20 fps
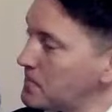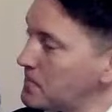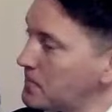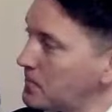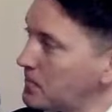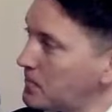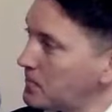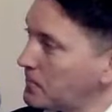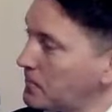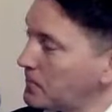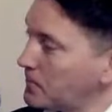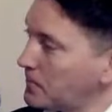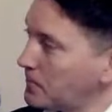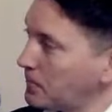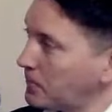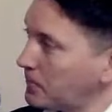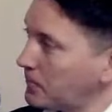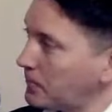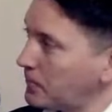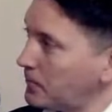
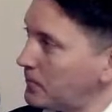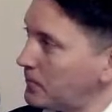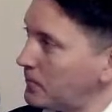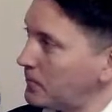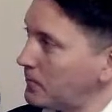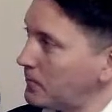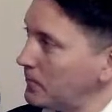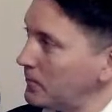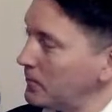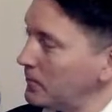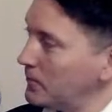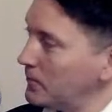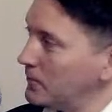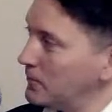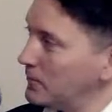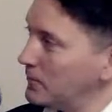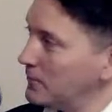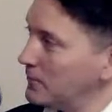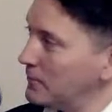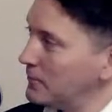
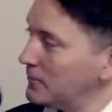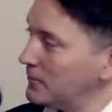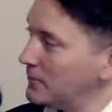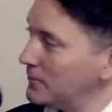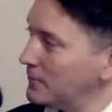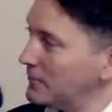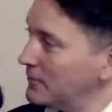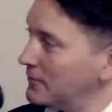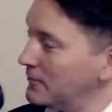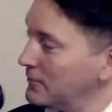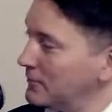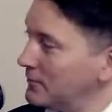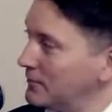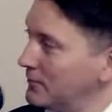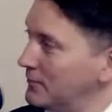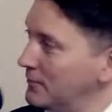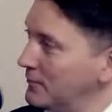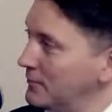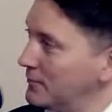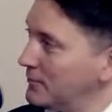
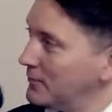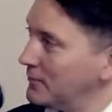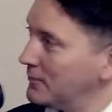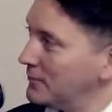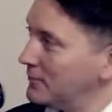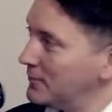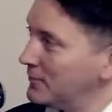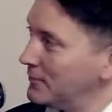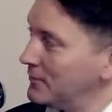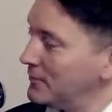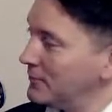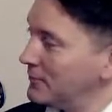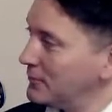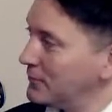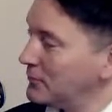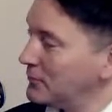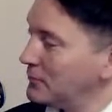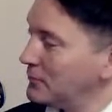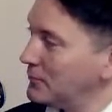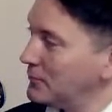
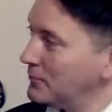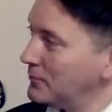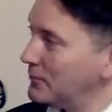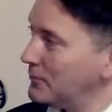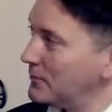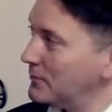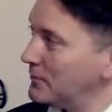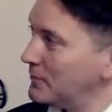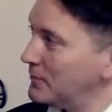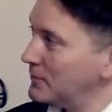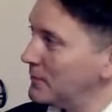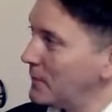This person isn't speaking.